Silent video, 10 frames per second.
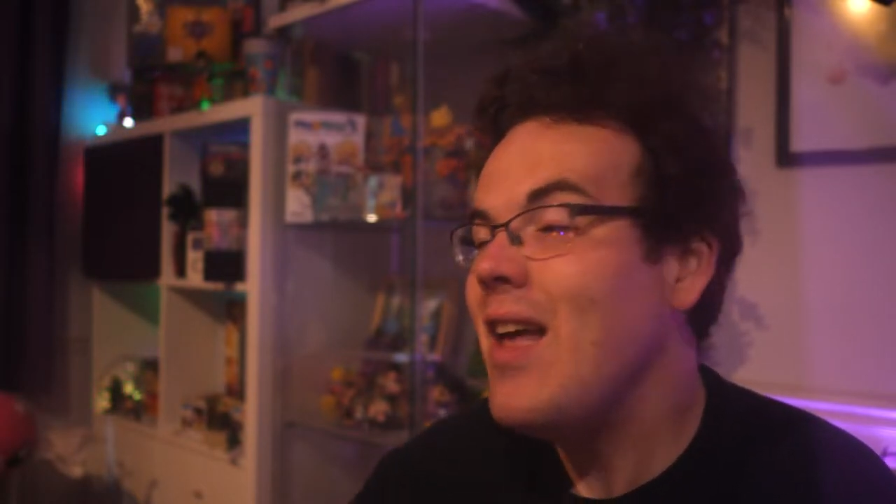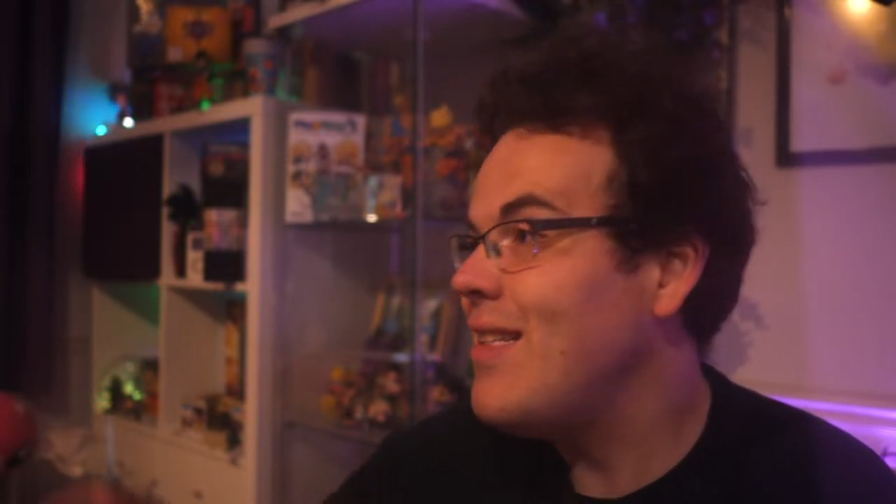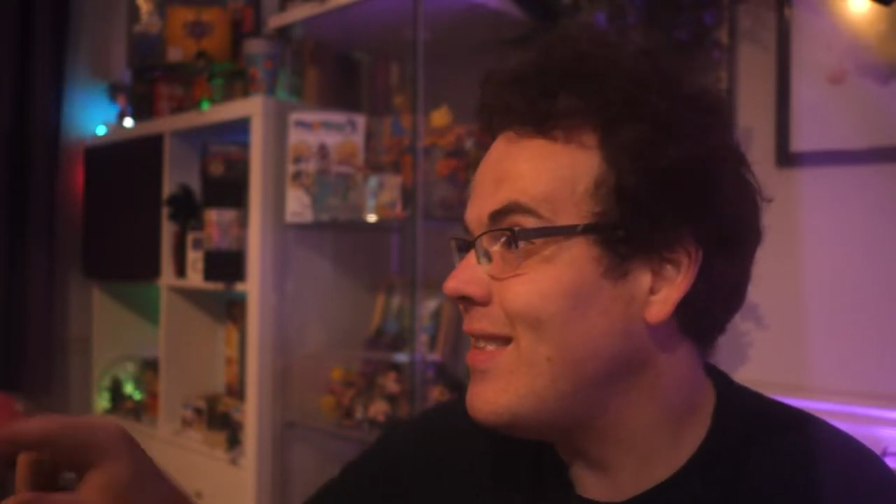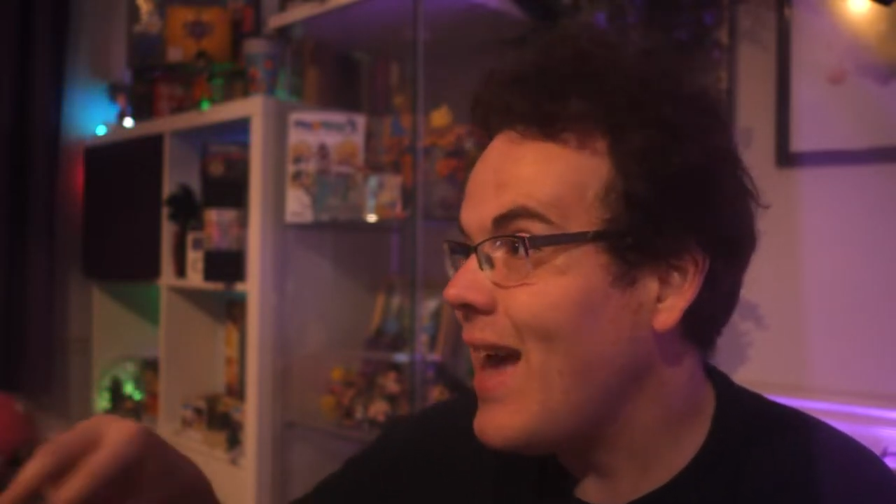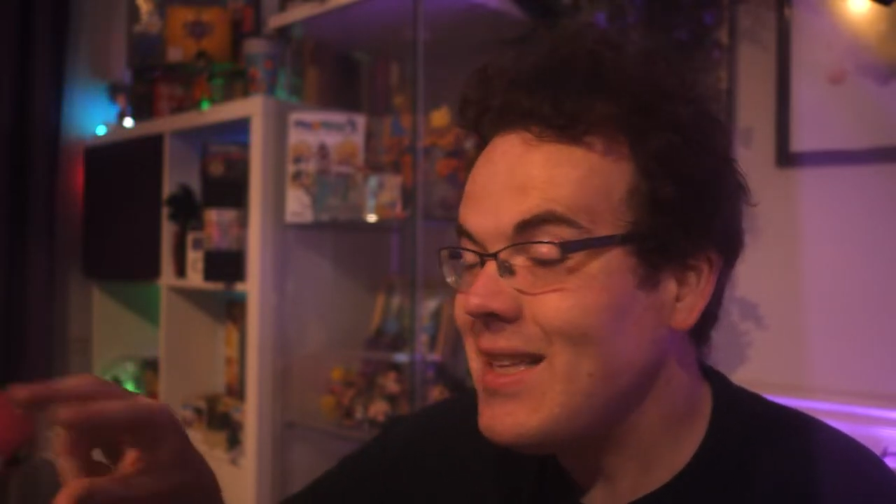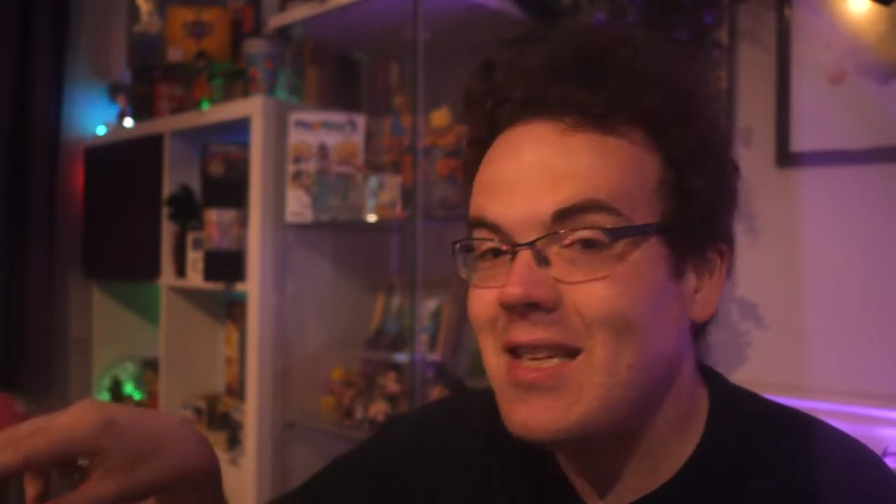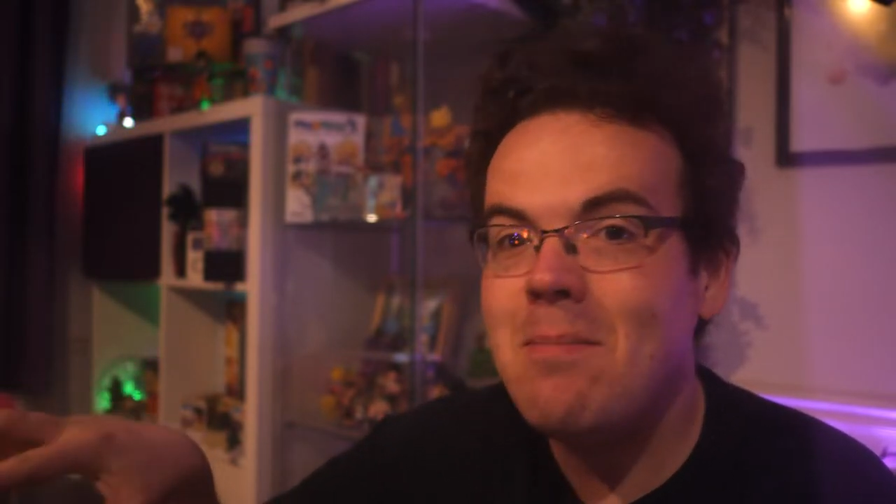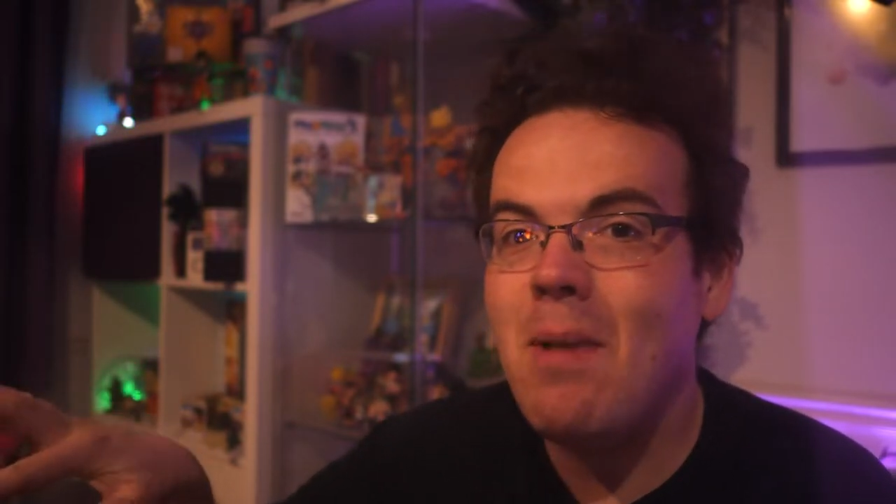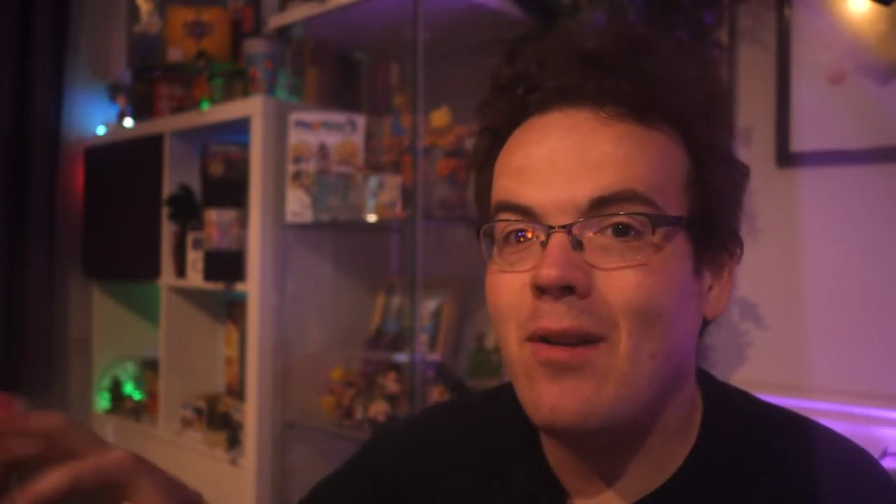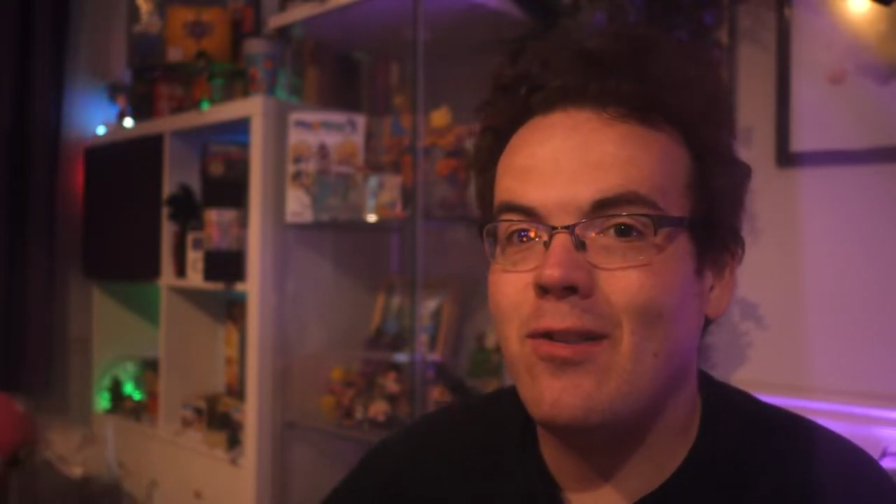scattered
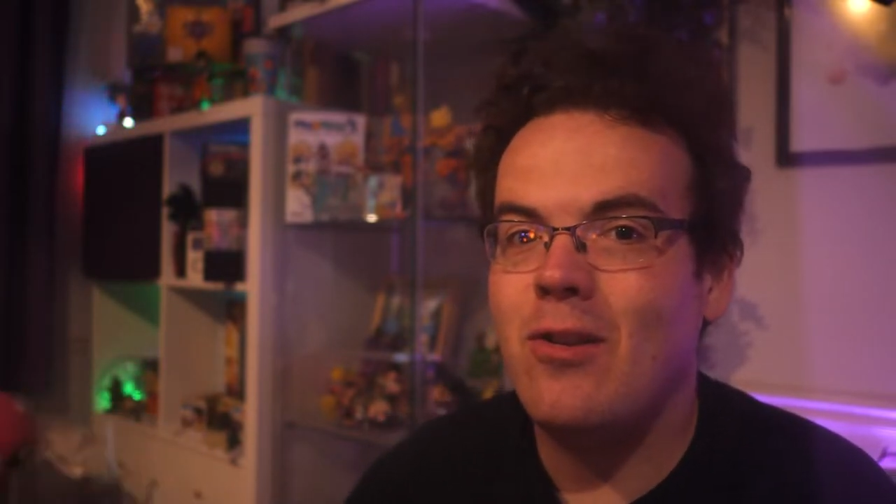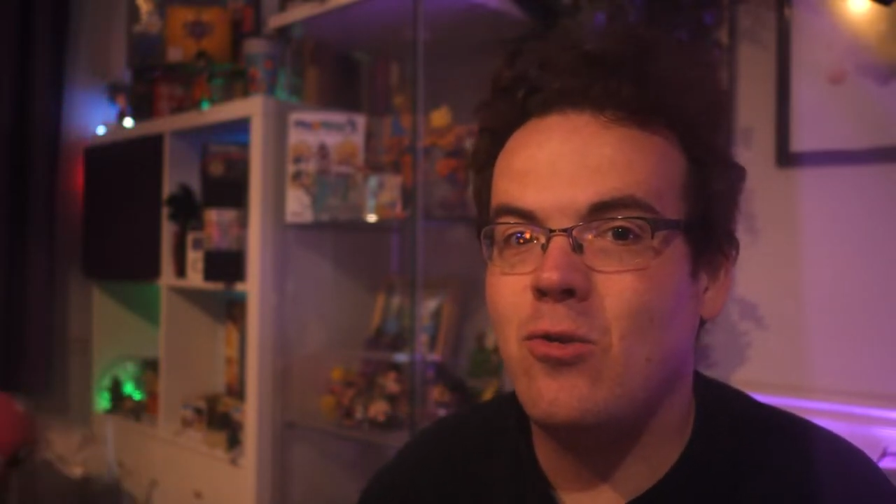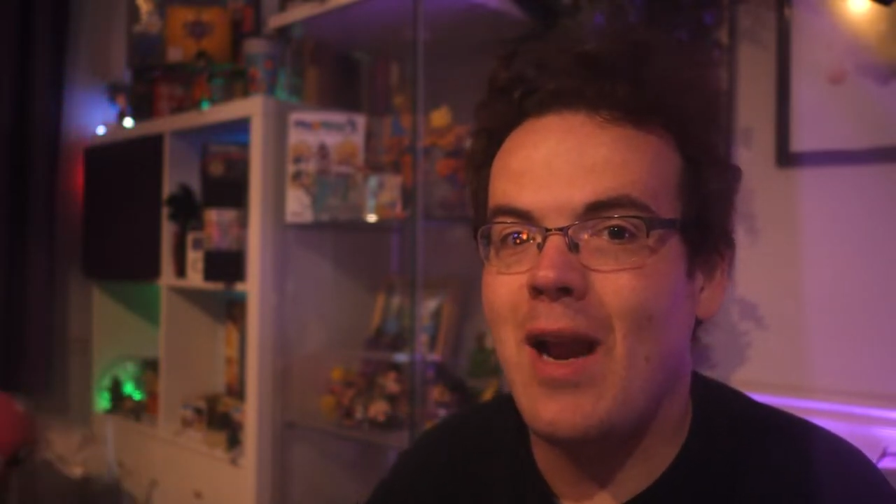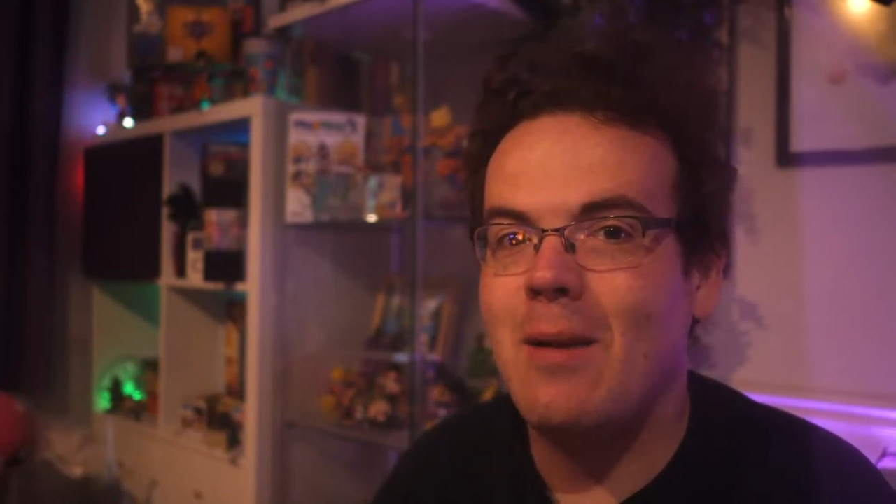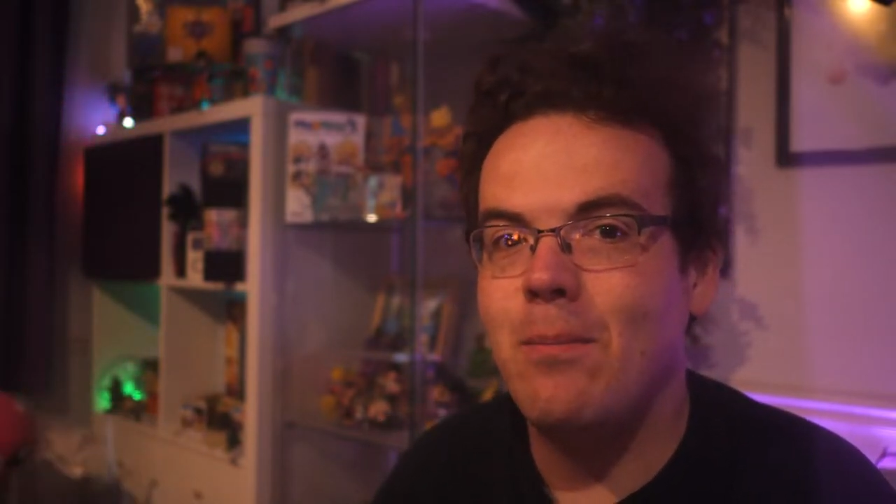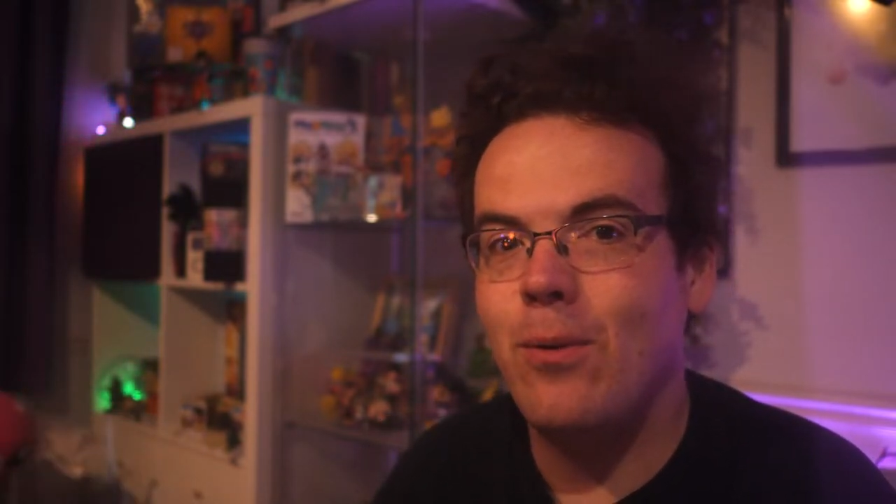amongst the Dragon